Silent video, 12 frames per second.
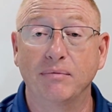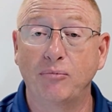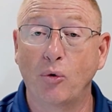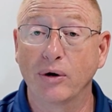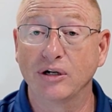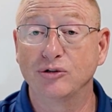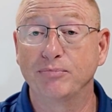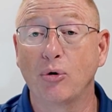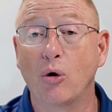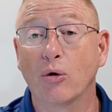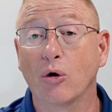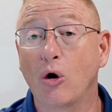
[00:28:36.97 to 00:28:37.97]
mortgage
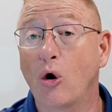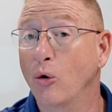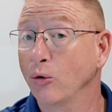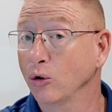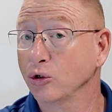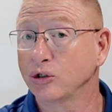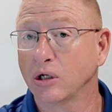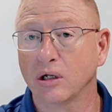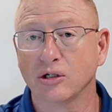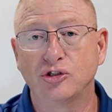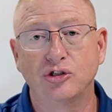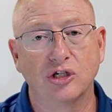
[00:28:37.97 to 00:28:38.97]
broker owners
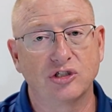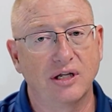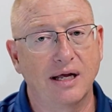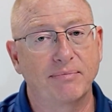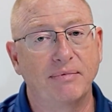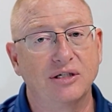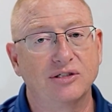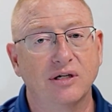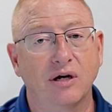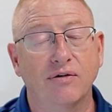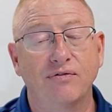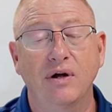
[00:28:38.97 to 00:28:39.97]
just like
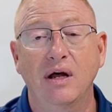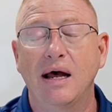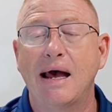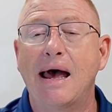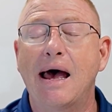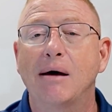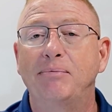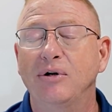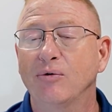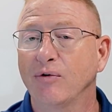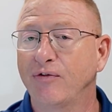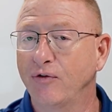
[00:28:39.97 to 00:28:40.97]
myself. Happy
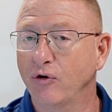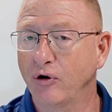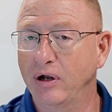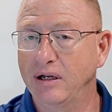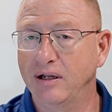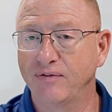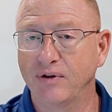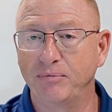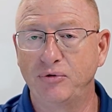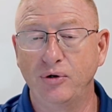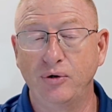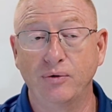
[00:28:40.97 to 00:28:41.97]
to refer any of
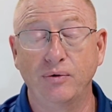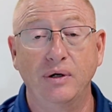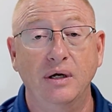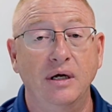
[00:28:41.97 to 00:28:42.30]
them to you.